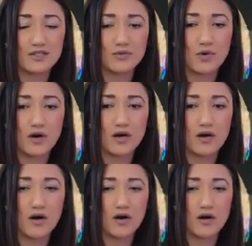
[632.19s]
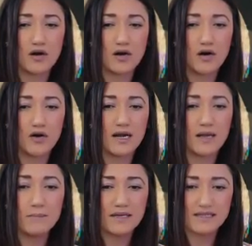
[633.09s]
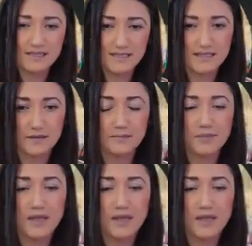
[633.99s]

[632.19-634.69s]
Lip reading: to our limbic system,